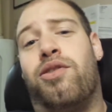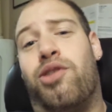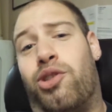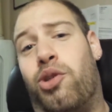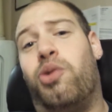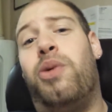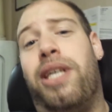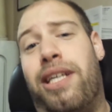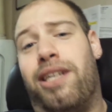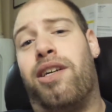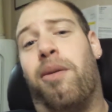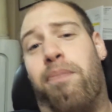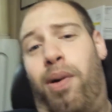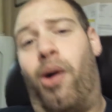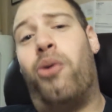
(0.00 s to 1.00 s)
to
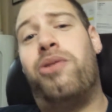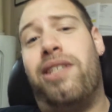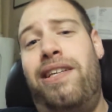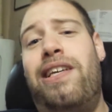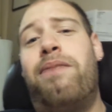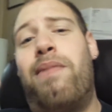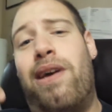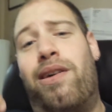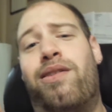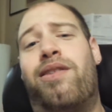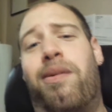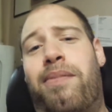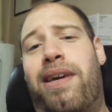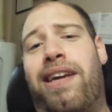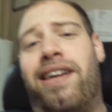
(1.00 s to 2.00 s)
compose an email
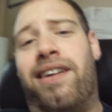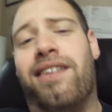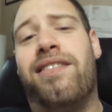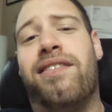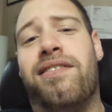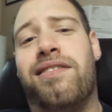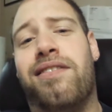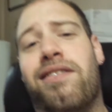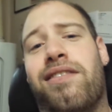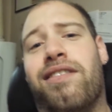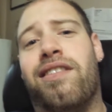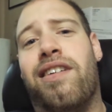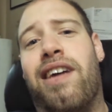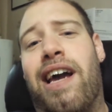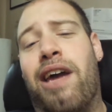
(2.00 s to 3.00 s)
to me,
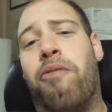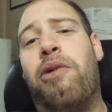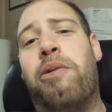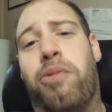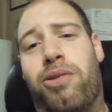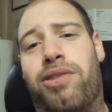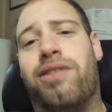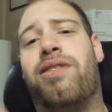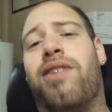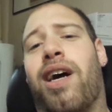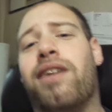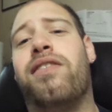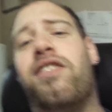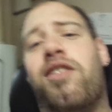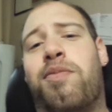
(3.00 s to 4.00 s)
and we will
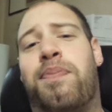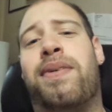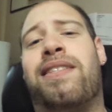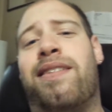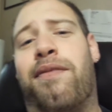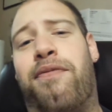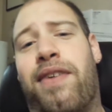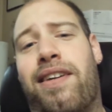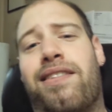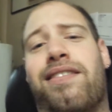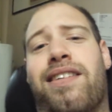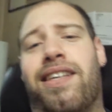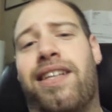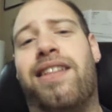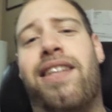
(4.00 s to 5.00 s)
discuss the specifics
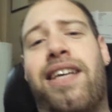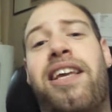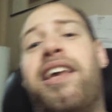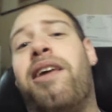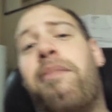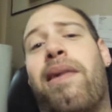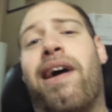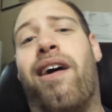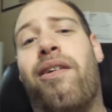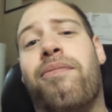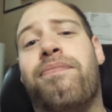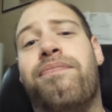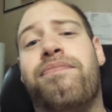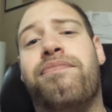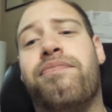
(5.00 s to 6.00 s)
in the email.
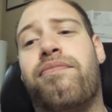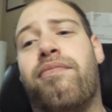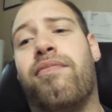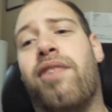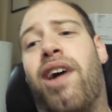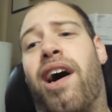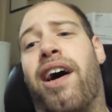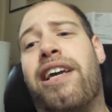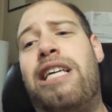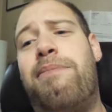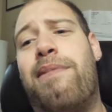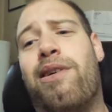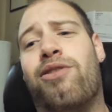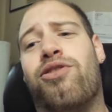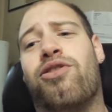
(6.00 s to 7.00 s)

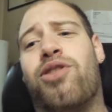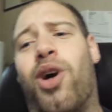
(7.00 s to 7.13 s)
Email just